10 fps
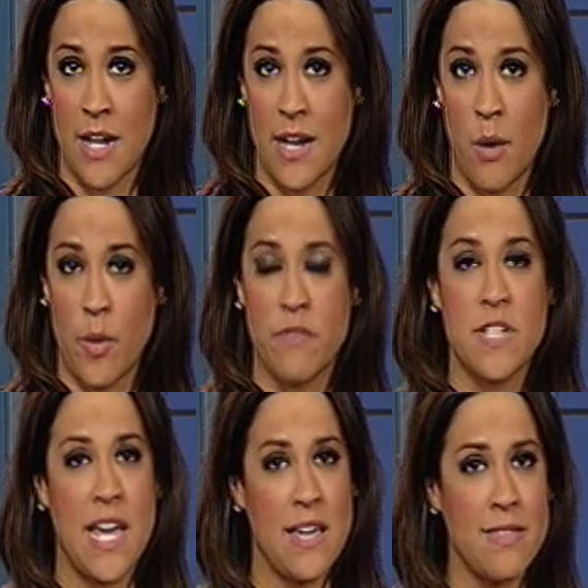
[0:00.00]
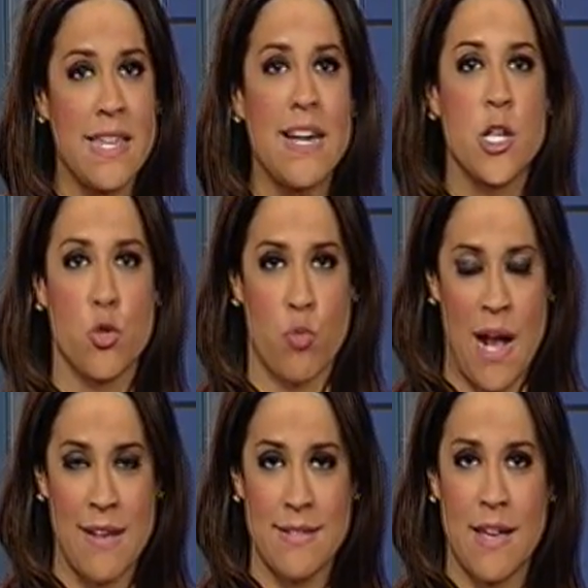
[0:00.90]
Now, we've taken the
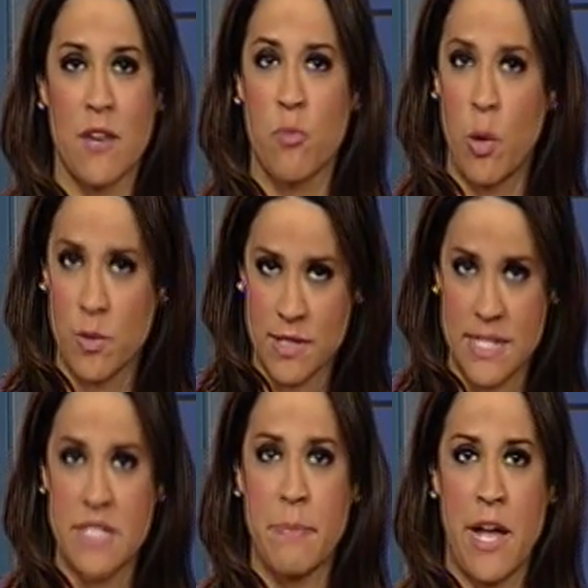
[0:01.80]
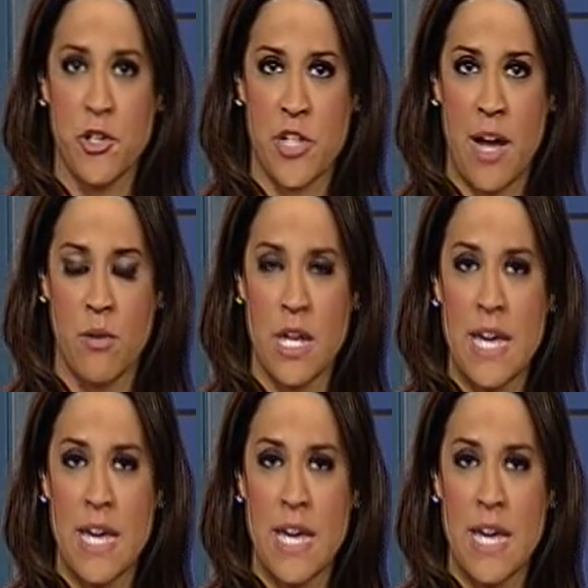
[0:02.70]
address out of what was dispatched out